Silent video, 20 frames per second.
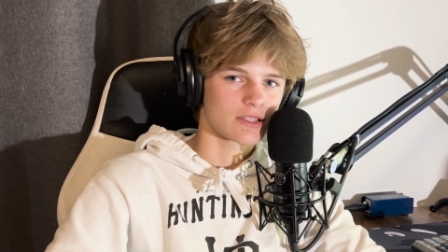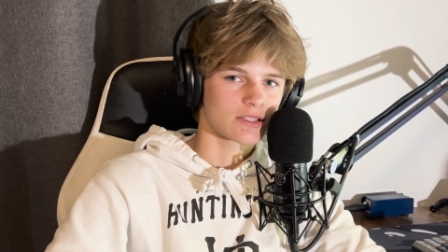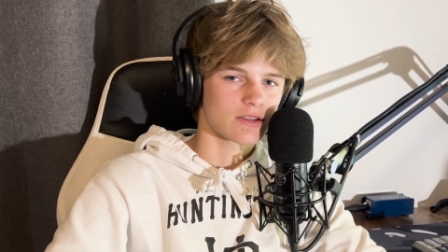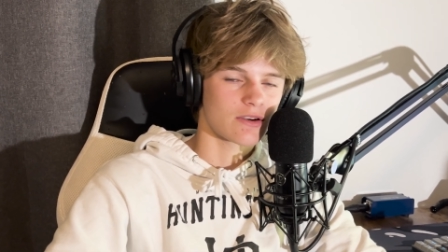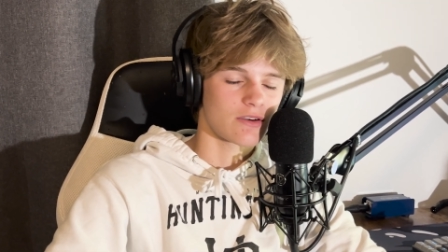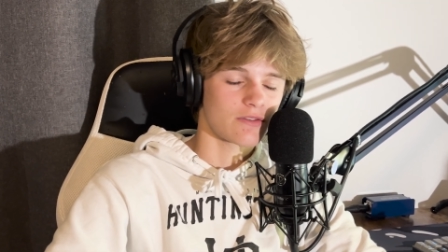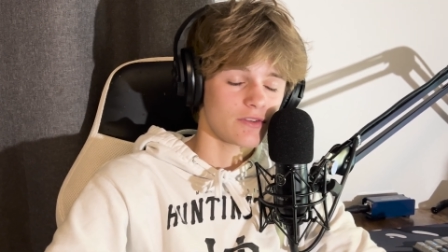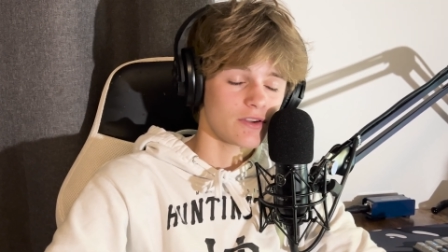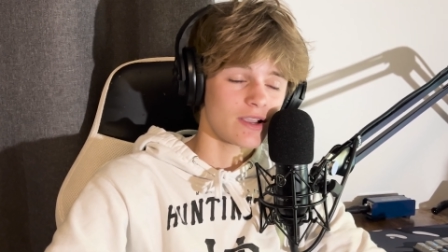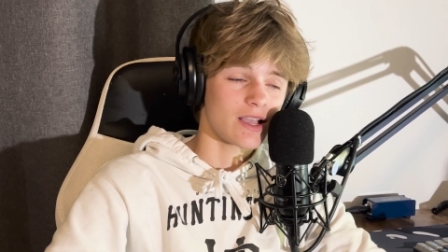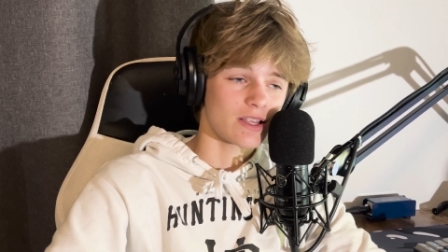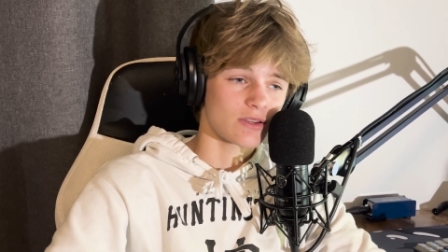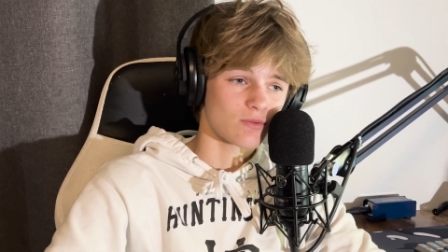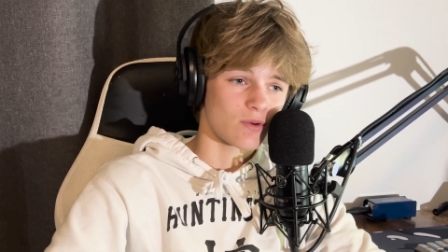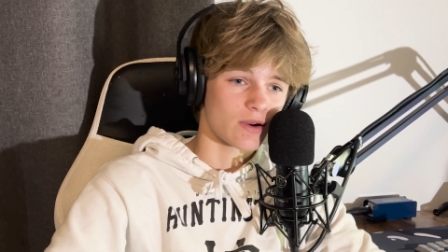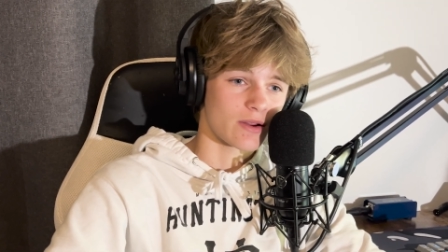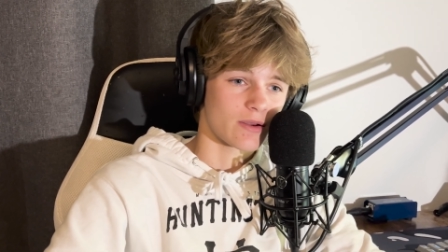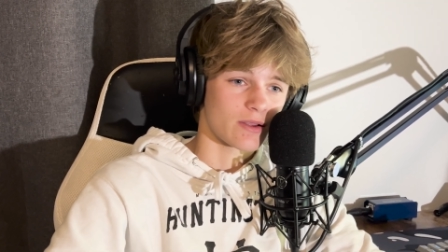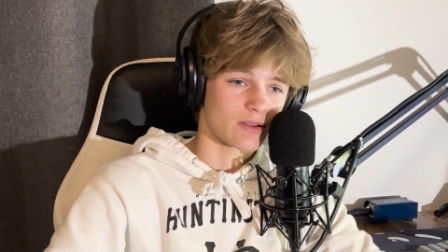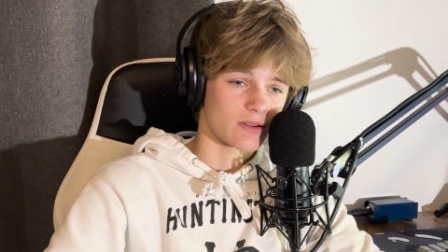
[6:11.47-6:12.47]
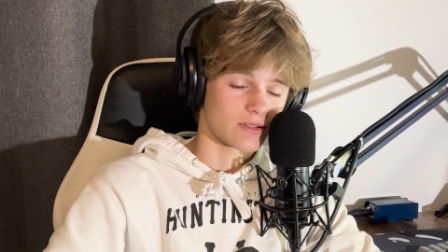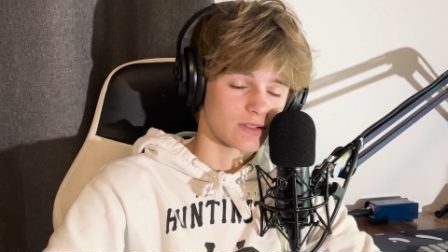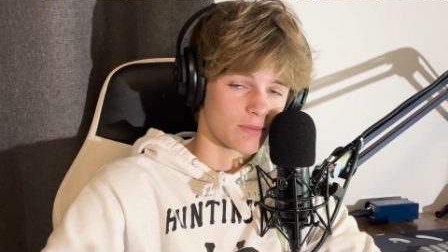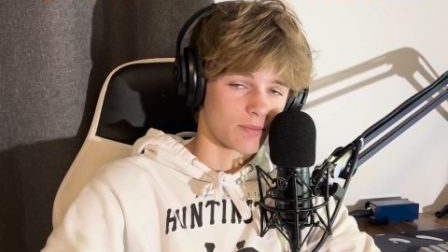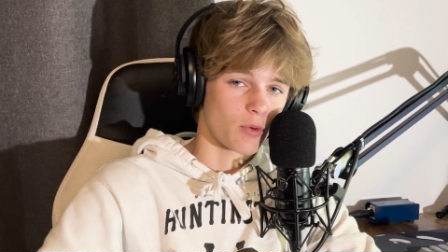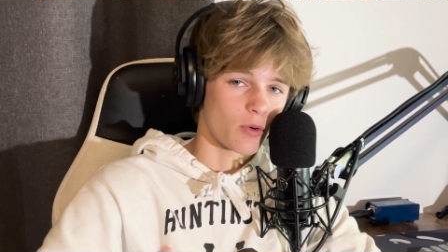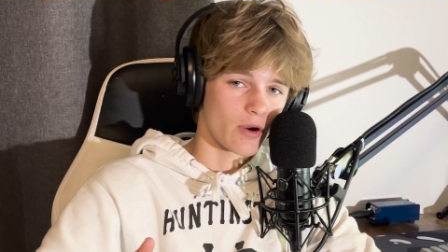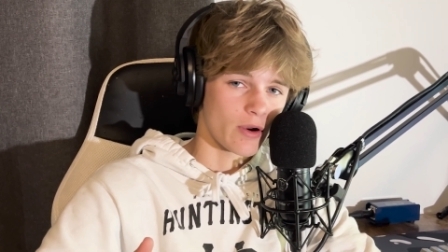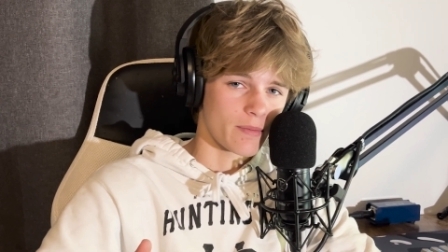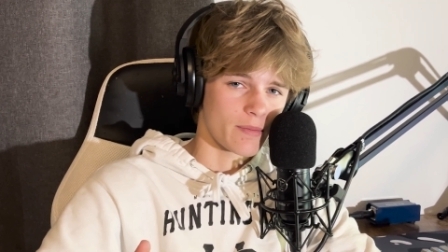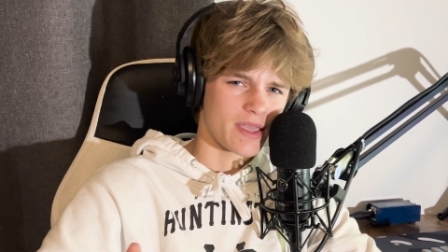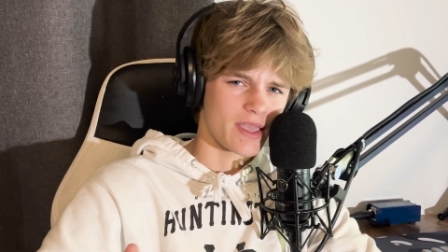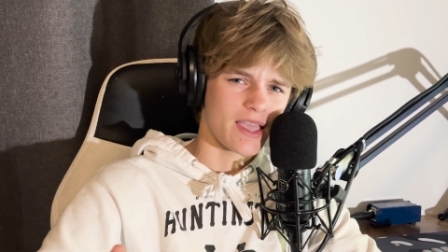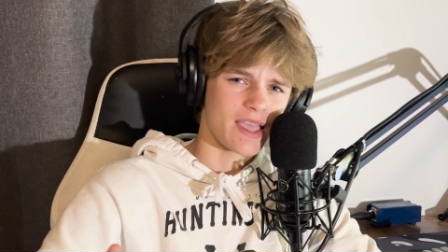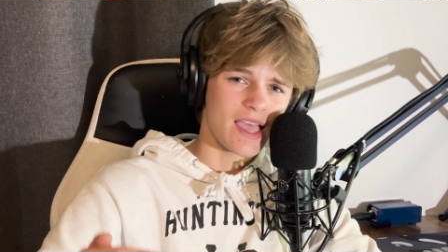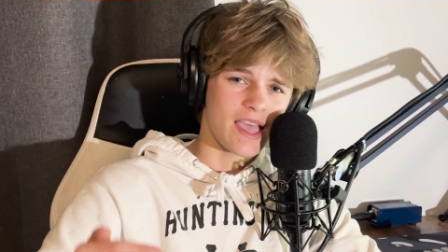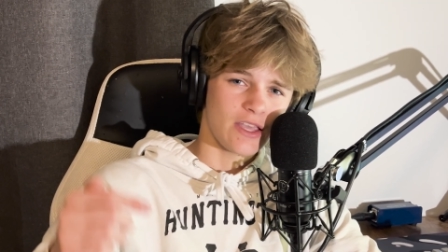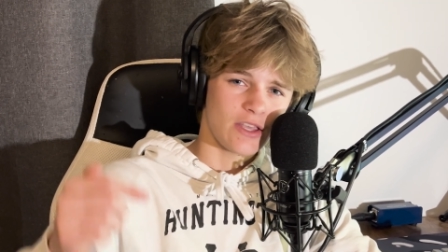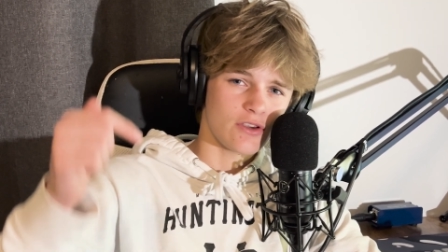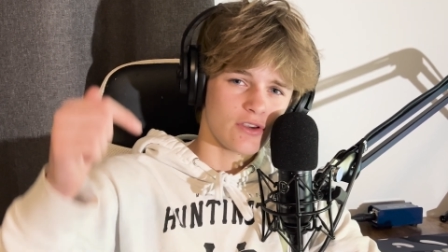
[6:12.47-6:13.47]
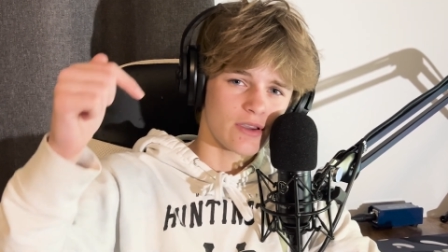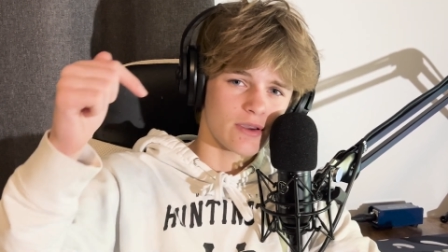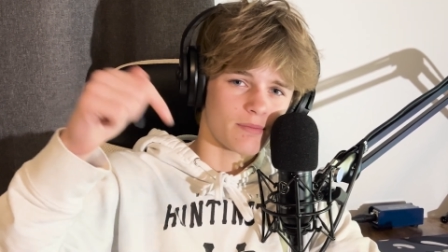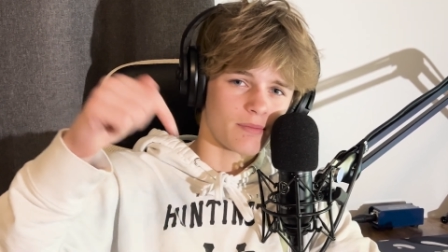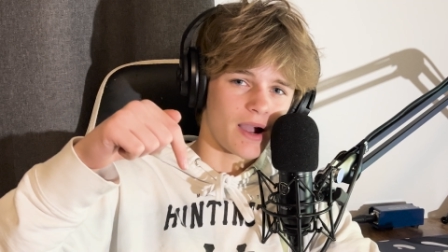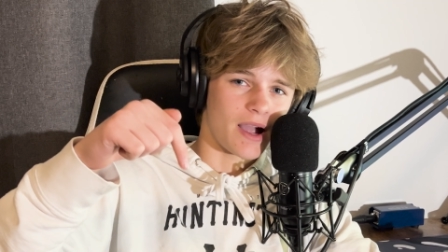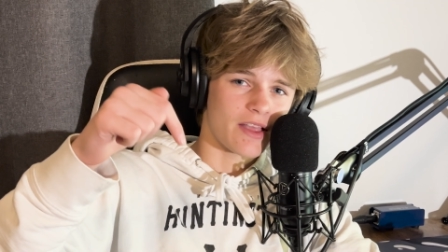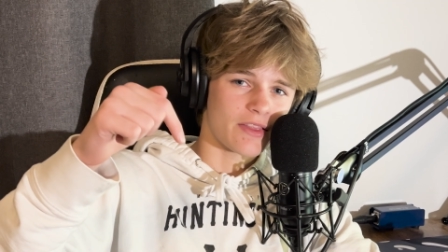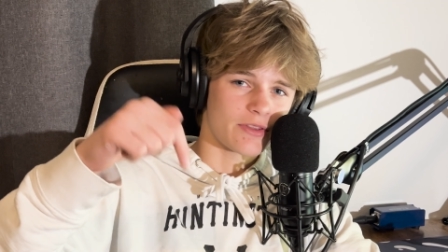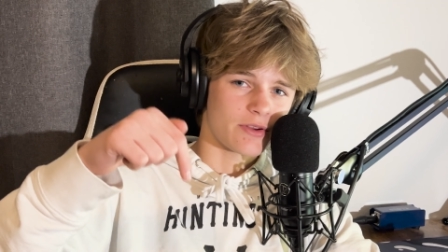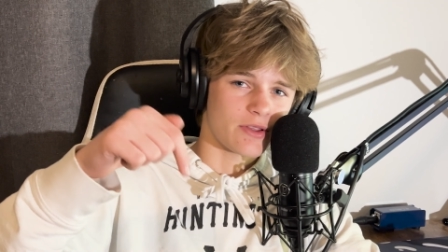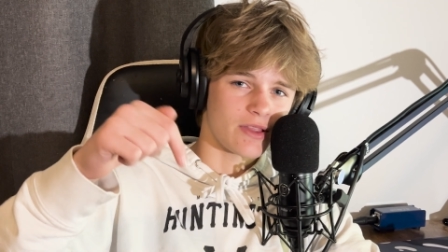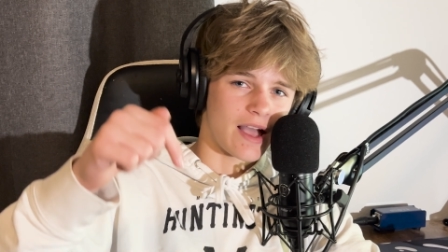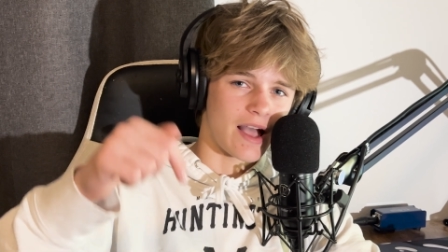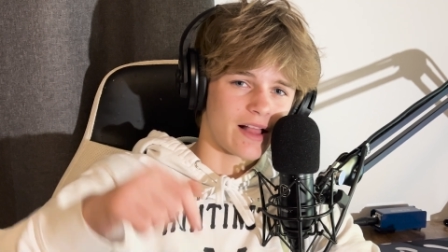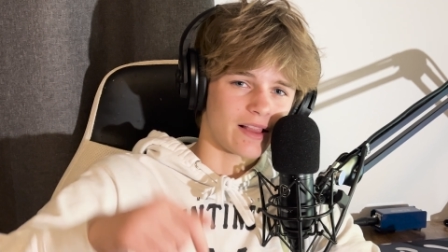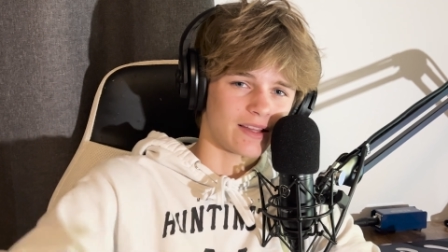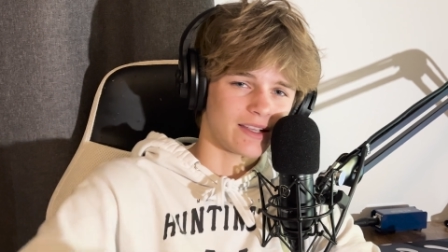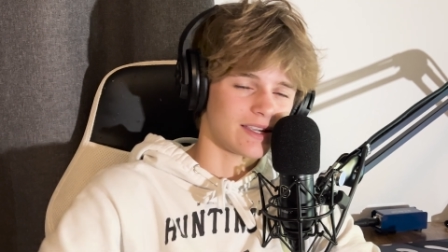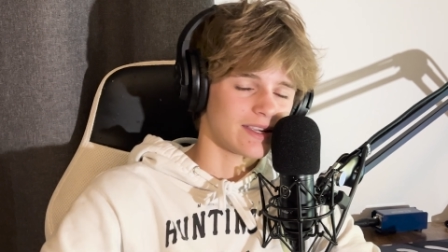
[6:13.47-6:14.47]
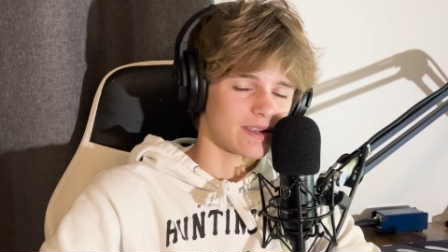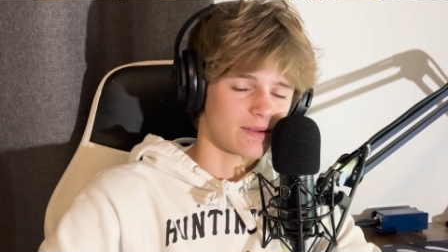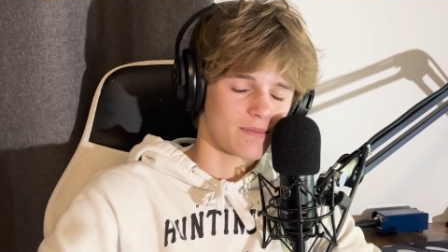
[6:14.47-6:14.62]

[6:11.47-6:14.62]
So if you guys want to support me, you can buy it through that link.